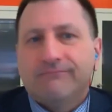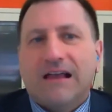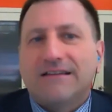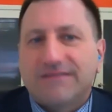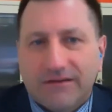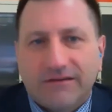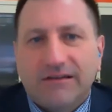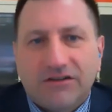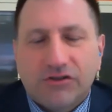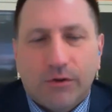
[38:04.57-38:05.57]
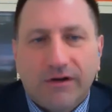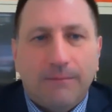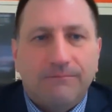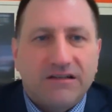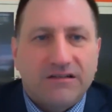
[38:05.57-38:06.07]
That's the thing that's showing
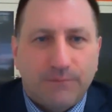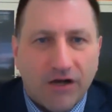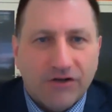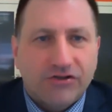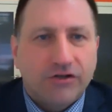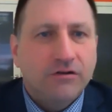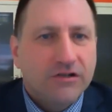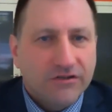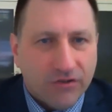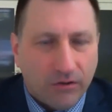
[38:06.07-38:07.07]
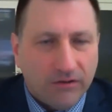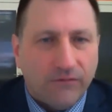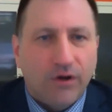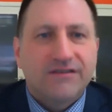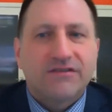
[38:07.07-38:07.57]
up. It's posture, tone of
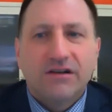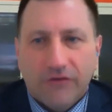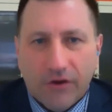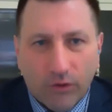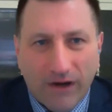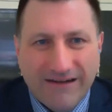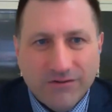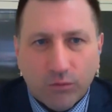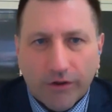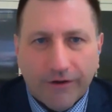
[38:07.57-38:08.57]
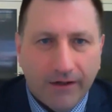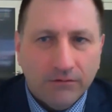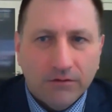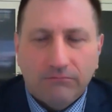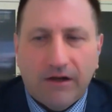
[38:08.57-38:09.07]
voice, the right
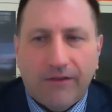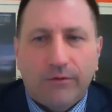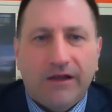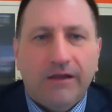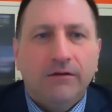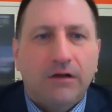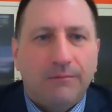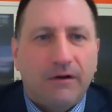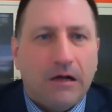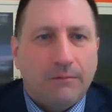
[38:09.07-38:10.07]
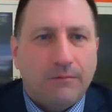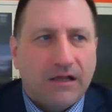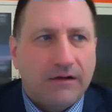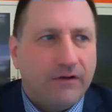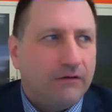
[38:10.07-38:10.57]
wording. By the way, I'm
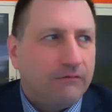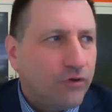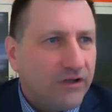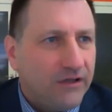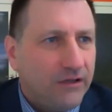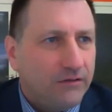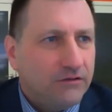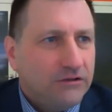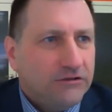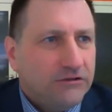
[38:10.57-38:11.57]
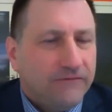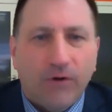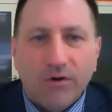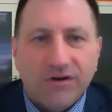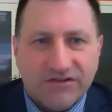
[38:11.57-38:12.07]
kind of a really
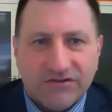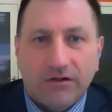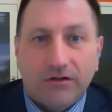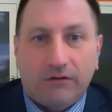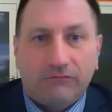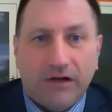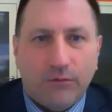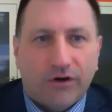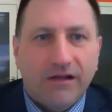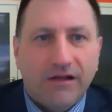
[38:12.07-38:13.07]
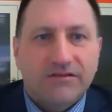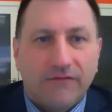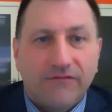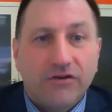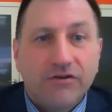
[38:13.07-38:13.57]
focused on right wording. So
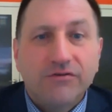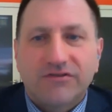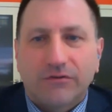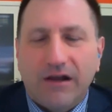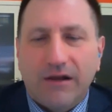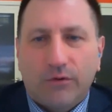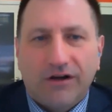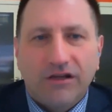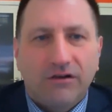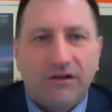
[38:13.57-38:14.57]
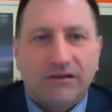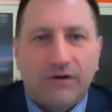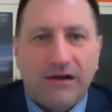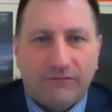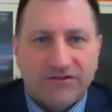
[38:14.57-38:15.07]
if you use the right wording, you get the
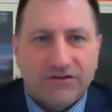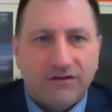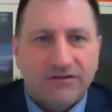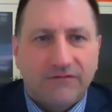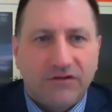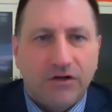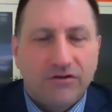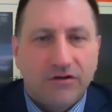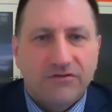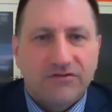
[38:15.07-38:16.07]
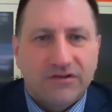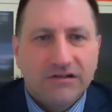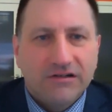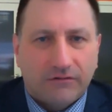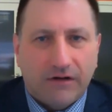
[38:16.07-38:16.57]
right results. If you don't use
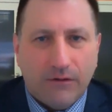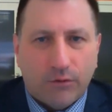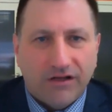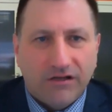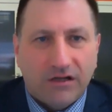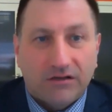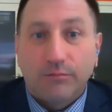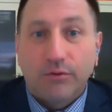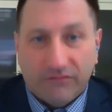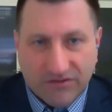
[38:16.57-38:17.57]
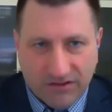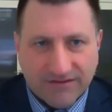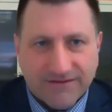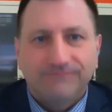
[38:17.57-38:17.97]
the right wording, you get the poor results.